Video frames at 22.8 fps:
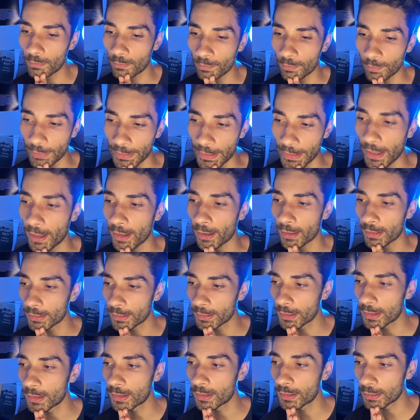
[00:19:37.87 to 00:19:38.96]
yeah,
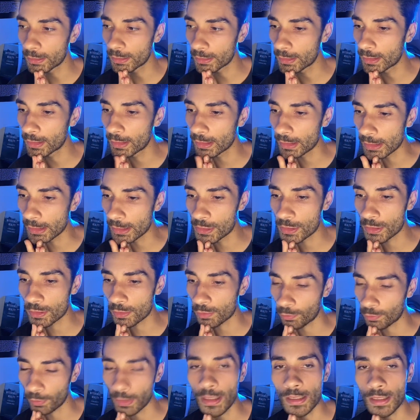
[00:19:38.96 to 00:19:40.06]
it's
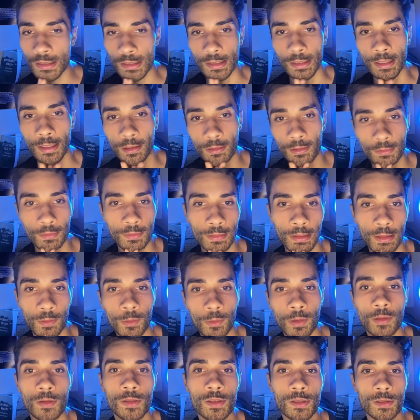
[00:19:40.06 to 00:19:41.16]
crazy how that
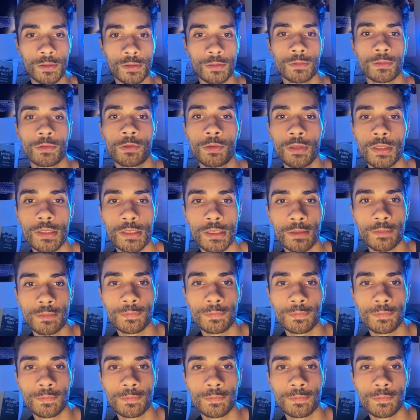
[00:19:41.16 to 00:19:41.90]
works. Crazy.